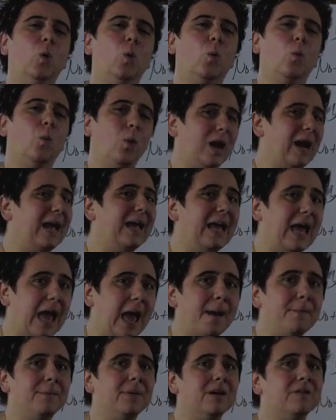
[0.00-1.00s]
What I
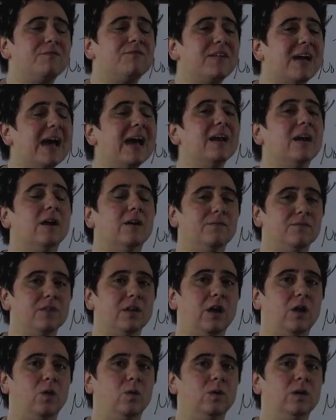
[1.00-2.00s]
am a fan of,
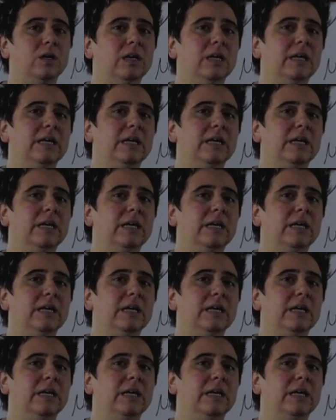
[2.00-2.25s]
though,